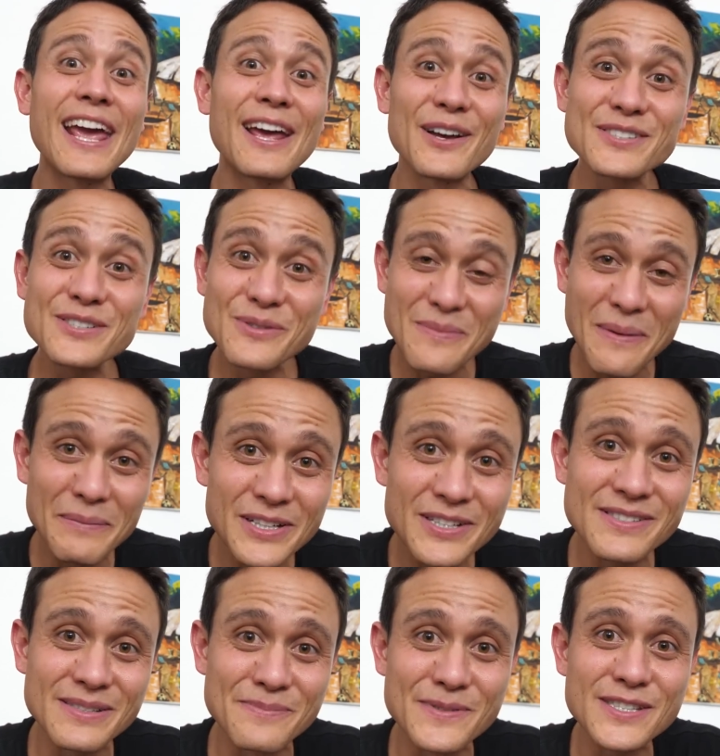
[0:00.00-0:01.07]
And also remember
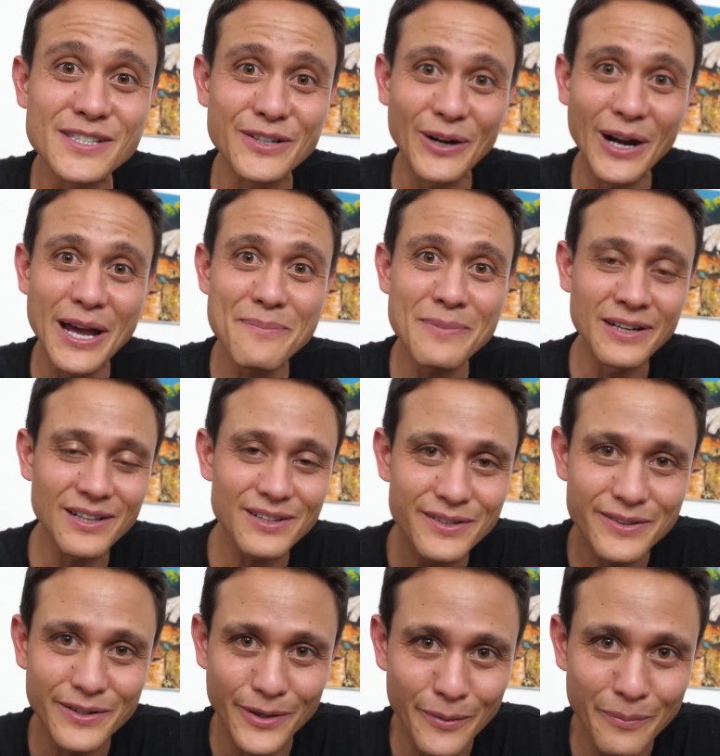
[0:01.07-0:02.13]
to subscribe and click
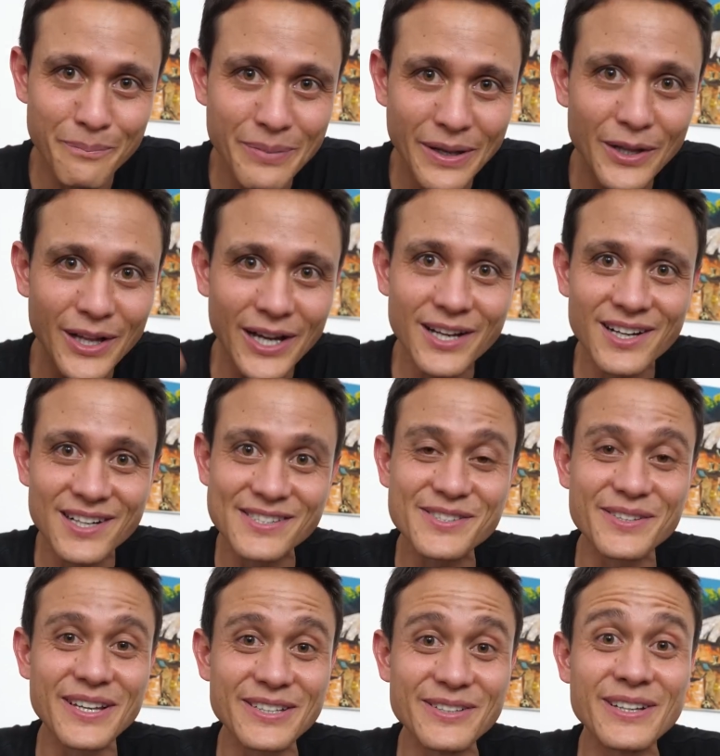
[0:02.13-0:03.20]
the little bell icon
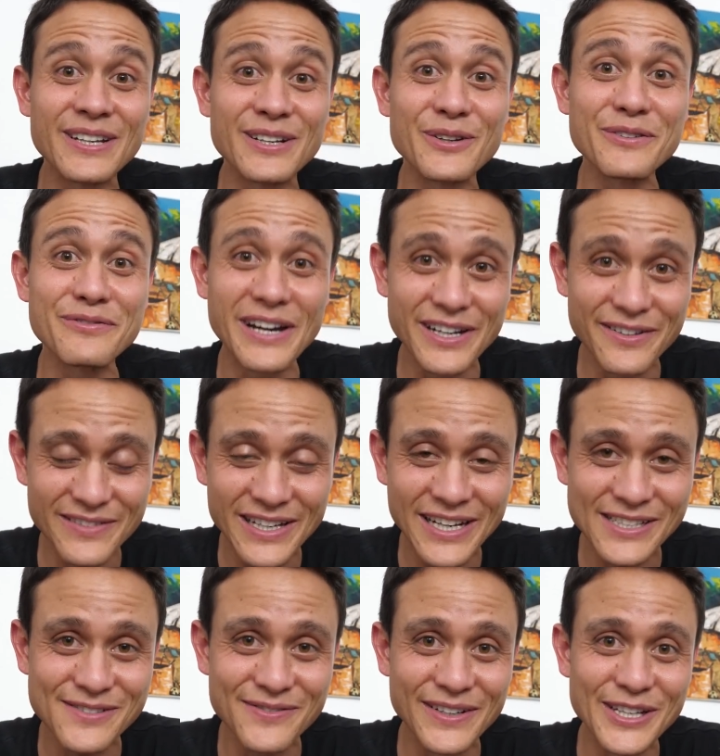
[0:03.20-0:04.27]
so that you get notified of the
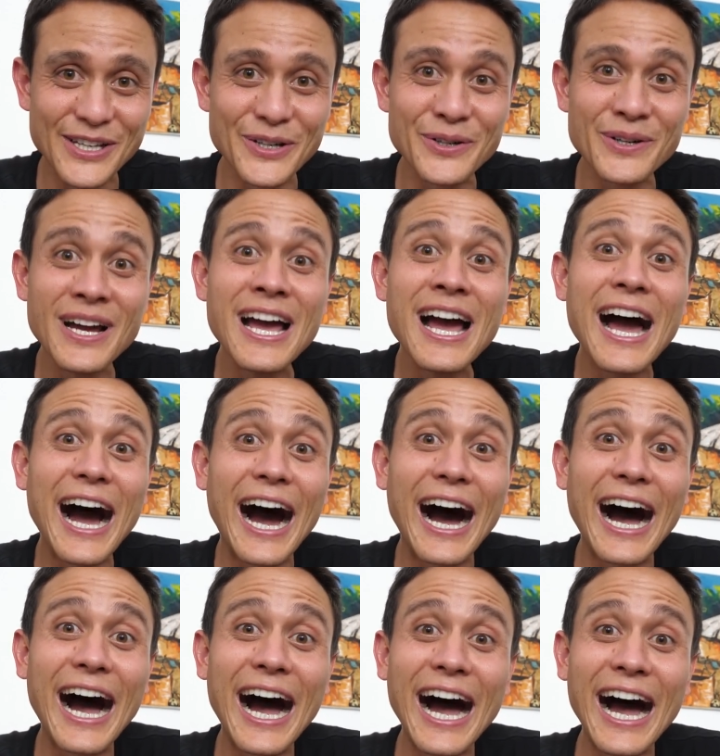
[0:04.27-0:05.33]
next video. Uh,
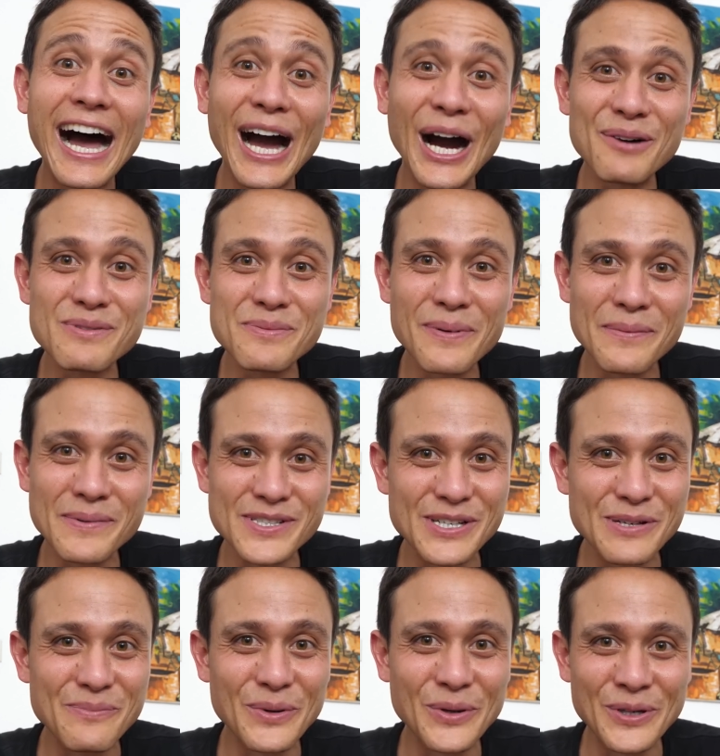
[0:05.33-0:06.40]
I'll be
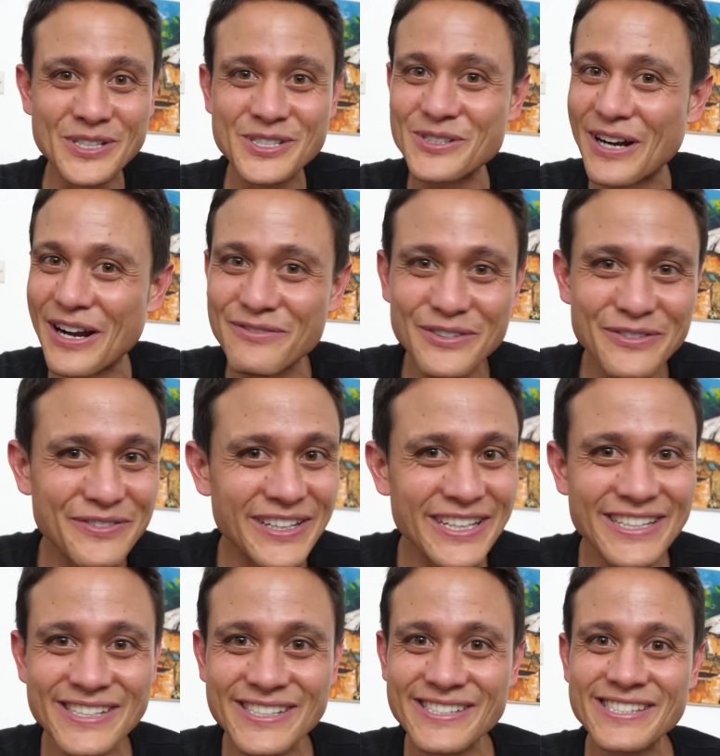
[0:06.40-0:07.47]
publishing more travel
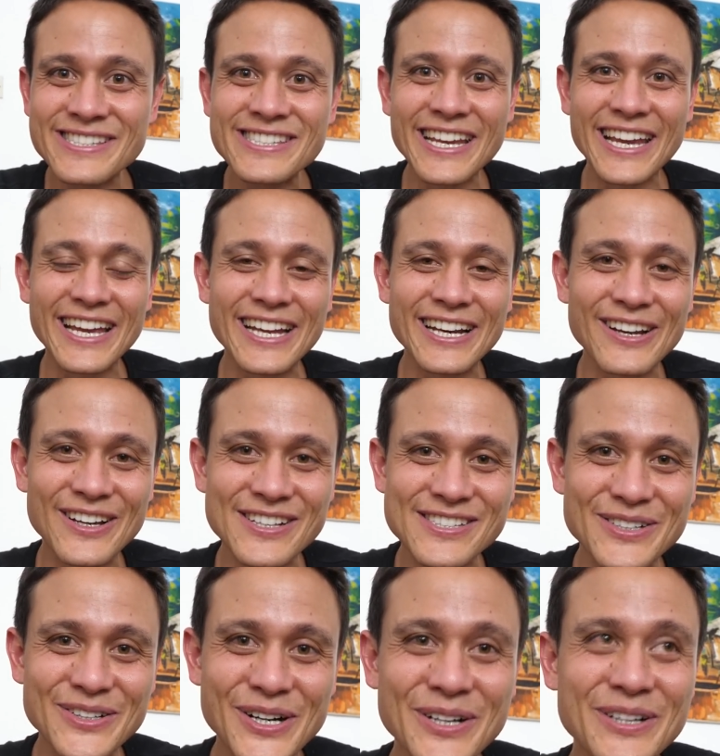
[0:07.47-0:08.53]
videos and
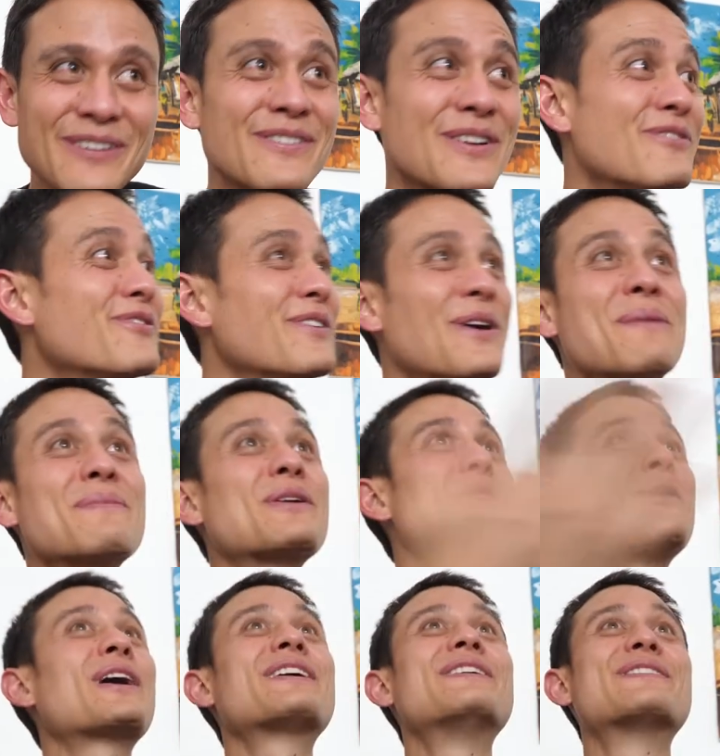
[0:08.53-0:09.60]
also I'll give you a full, I'm gonna
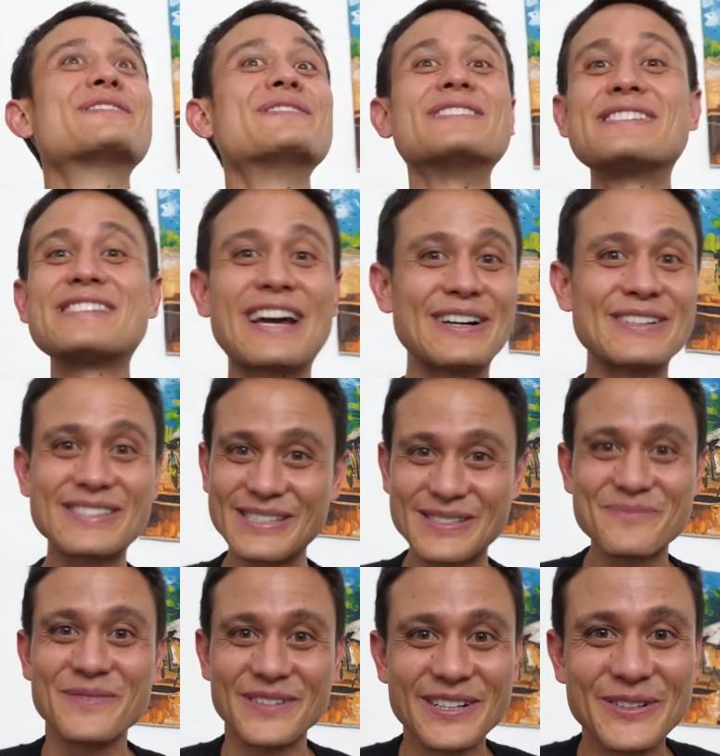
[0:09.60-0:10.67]
walk you through this house,
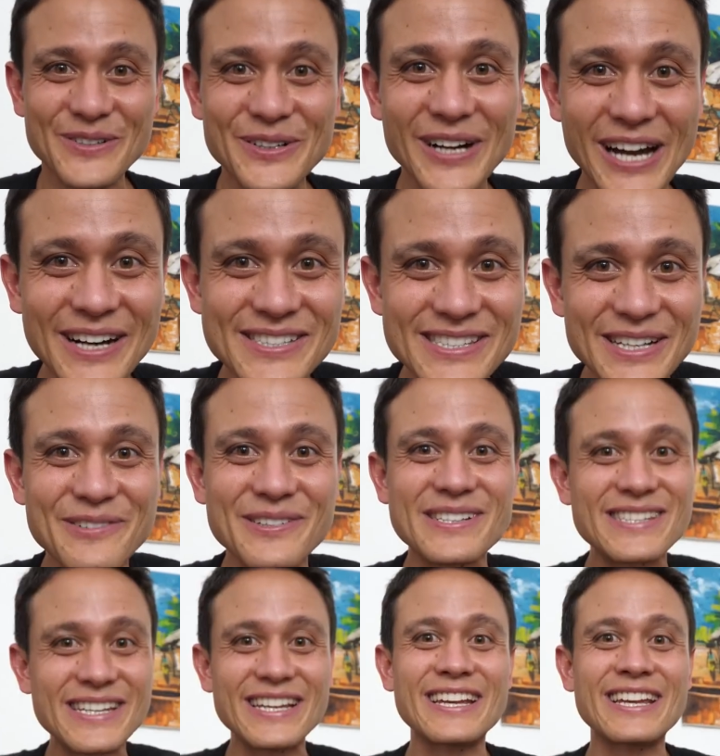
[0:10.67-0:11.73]
this pretty cool house that we're
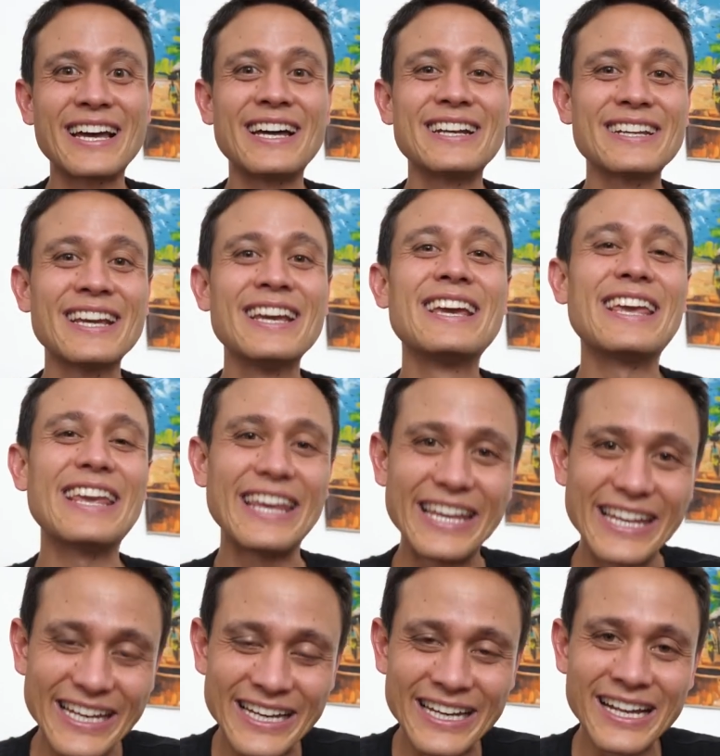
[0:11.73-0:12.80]
staying at
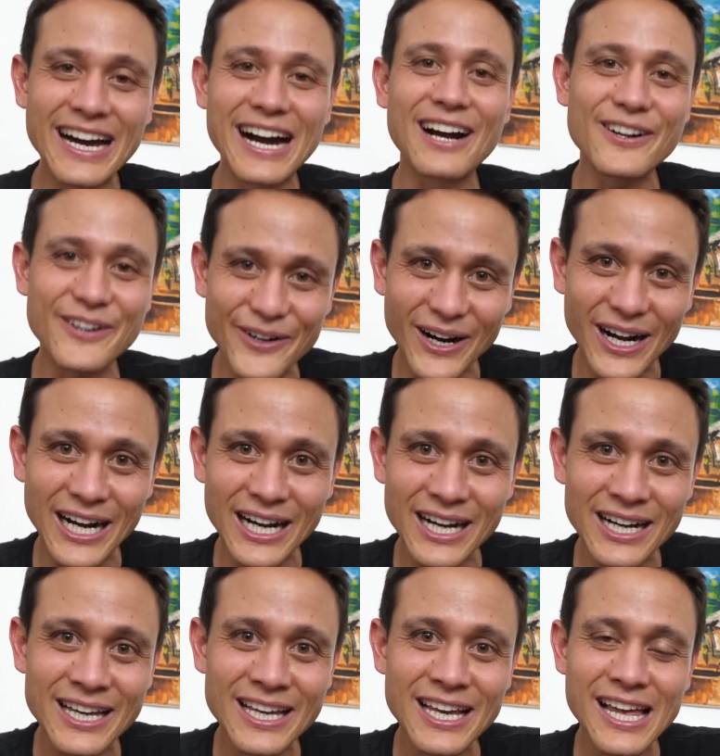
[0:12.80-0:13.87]
in Accra.